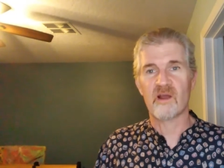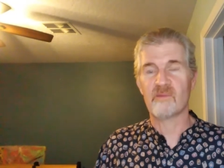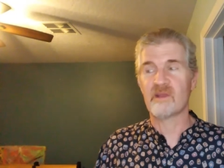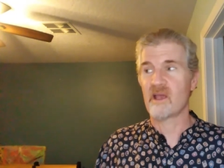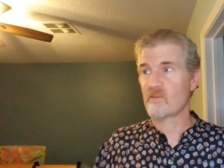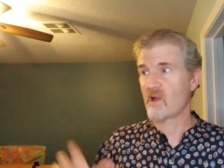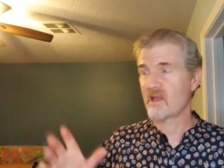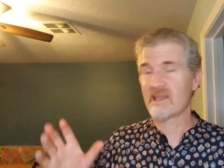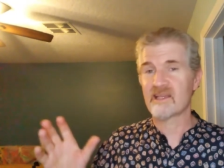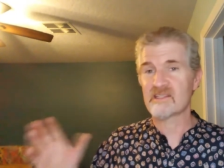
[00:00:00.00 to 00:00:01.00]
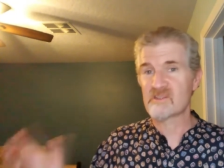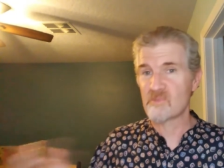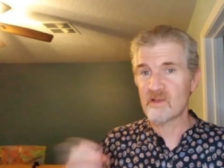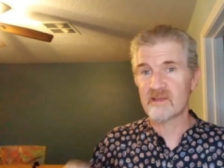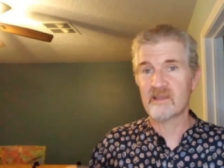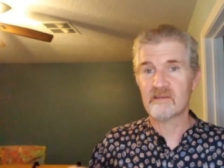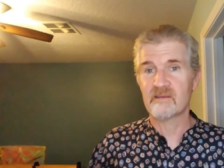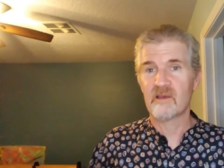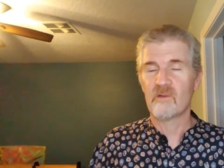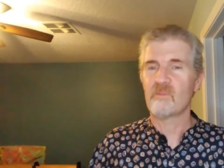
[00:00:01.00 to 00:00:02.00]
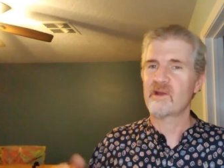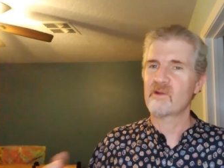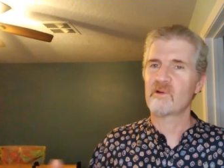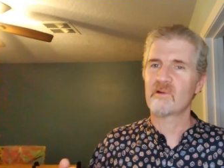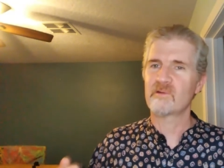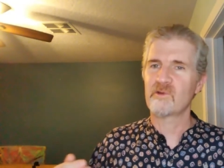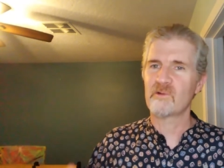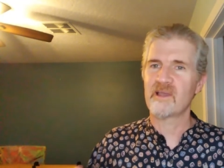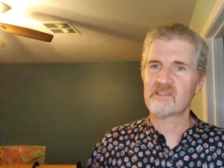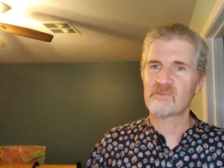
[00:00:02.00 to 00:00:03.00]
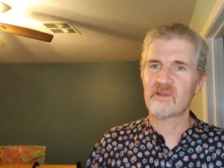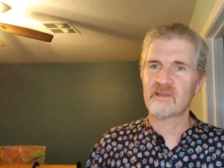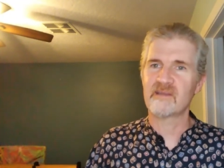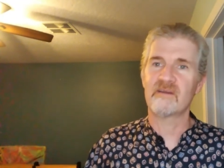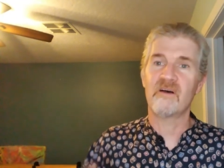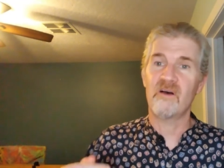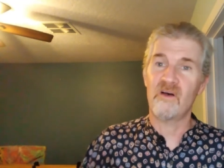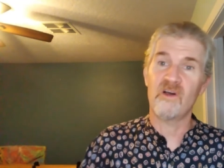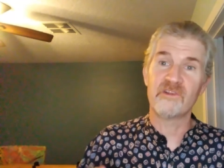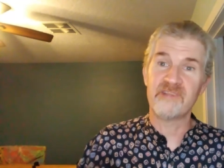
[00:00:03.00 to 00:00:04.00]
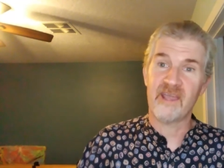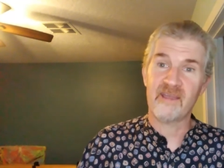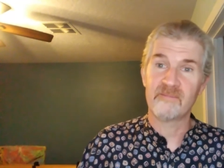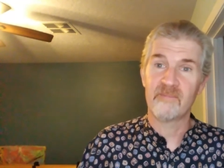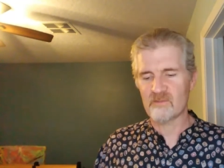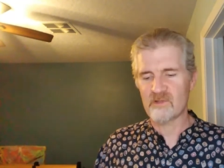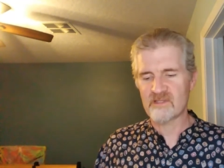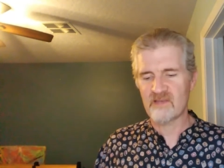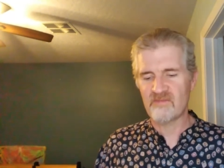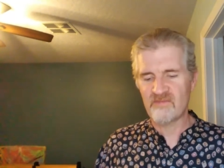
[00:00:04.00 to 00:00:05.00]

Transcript: I mean, I, I like smelling it, but I don't, don't like smelling it all day. Once I had